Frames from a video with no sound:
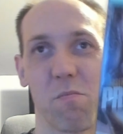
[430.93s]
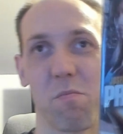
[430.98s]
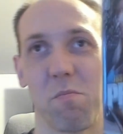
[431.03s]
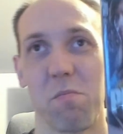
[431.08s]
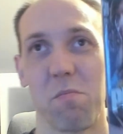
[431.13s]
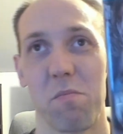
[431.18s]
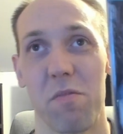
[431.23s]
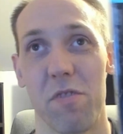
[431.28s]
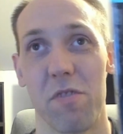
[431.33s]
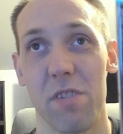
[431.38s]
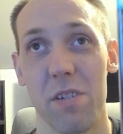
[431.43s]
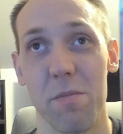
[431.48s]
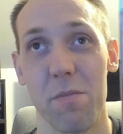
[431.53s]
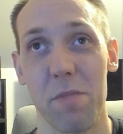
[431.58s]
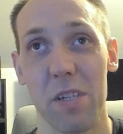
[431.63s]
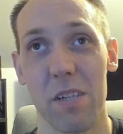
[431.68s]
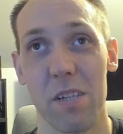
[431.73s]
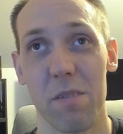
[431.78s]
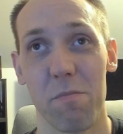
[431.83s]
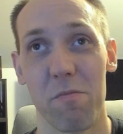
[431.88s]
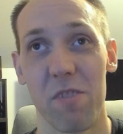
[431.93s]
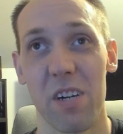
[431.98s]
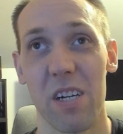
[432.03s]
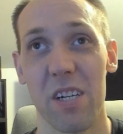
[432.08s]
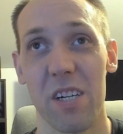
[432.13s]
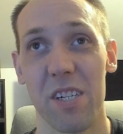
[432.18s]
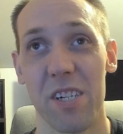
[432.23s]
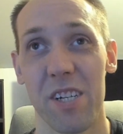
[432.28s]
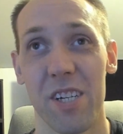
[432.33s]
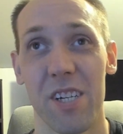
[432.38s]
Premium
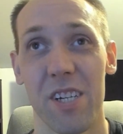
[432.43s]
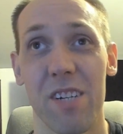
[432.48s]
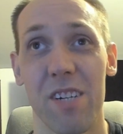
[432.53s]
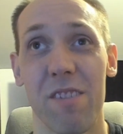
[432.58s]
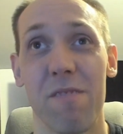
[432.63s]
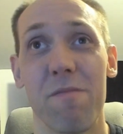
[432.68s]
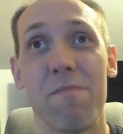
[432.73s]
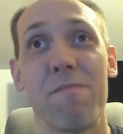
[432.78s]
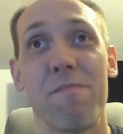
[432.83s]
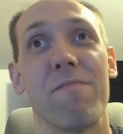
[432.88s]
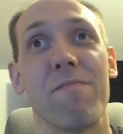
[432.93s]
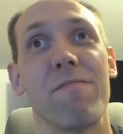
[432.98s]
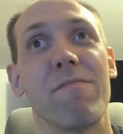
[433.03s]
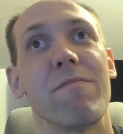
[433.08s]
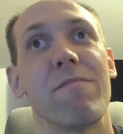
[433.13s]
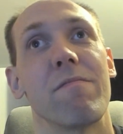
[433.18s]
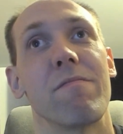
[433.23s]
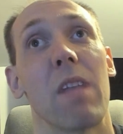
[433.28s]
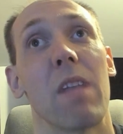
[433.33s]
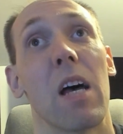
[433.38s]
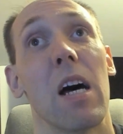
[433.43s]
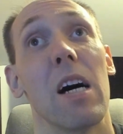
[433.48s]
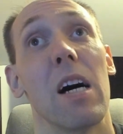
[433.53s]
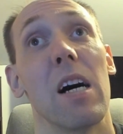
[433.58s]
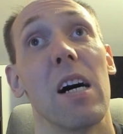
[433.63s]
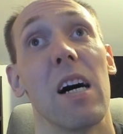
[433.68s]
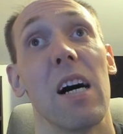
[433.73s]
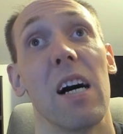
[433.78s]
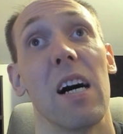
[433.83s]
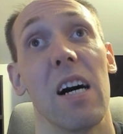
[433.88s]
Rush.
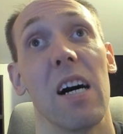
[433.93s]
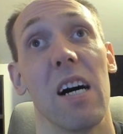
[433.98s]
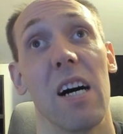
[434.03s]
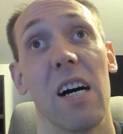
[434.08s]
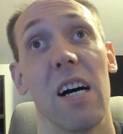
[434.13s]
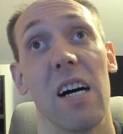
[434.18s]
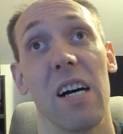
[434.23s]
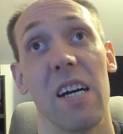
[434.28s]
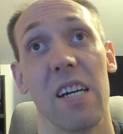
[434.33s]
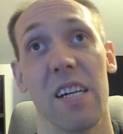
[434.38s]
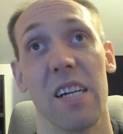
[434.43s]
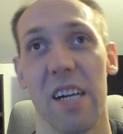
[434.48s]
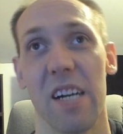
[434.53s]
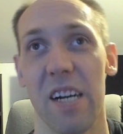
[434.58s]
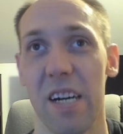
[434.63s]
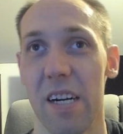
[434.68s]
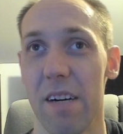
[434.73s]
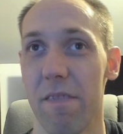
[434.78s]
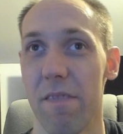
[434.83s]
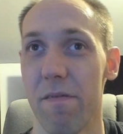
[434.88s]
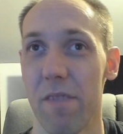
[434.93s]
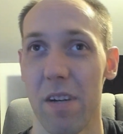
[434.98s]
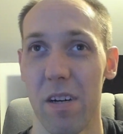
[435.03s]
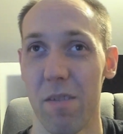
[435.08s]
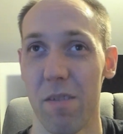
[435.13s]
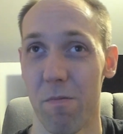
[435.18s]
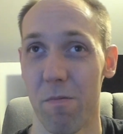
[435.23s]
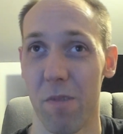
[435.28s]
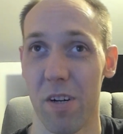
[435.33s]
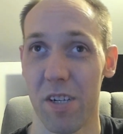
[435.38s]
I have not
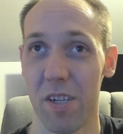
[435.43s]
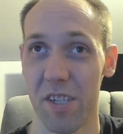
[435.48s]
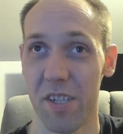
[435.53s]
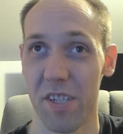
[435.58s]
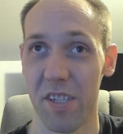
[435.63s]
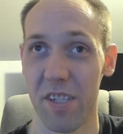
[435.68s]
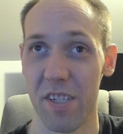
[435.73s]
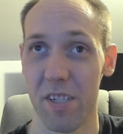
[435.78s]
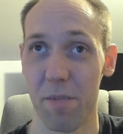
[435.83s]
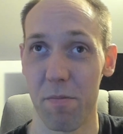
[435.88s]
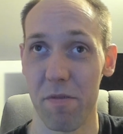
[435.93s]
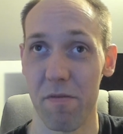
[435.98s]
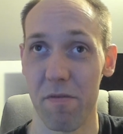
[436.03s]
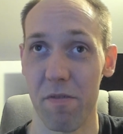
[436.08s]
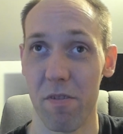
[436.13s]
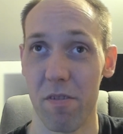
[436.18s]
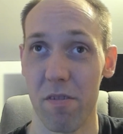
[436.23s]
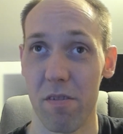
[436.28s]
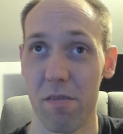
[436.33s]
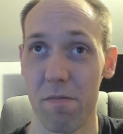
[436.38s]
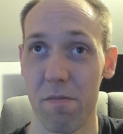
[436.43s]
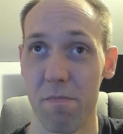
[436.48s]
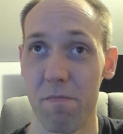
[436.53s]
watched this before.